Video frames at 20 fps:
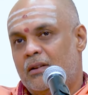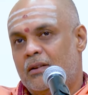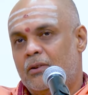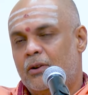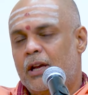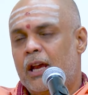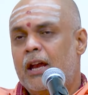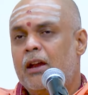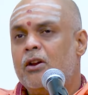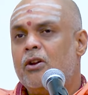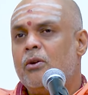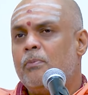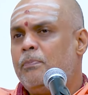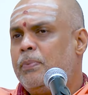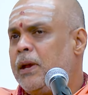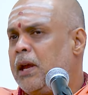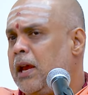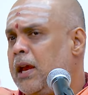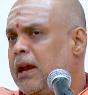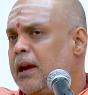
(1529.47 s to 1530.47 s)
Okay,
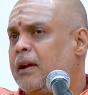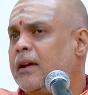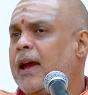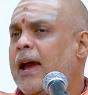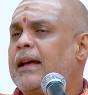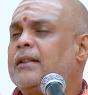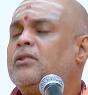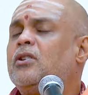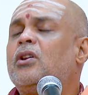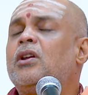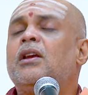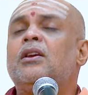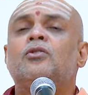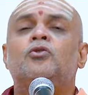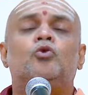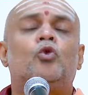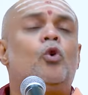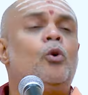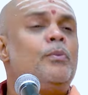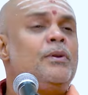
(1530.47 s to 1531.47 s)
big gathering,
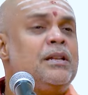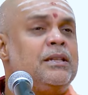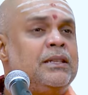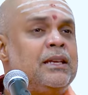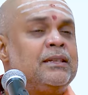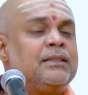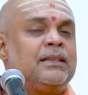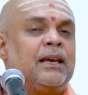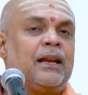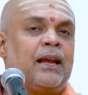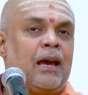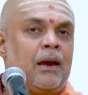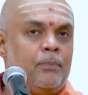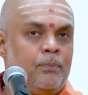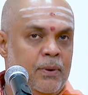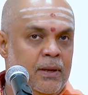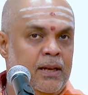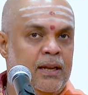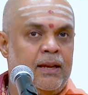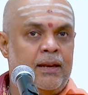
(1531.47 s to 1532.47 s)
so many things are
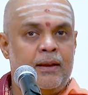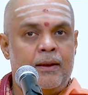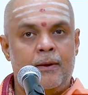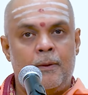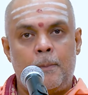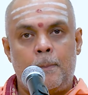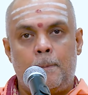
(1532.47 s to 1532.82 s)
happening.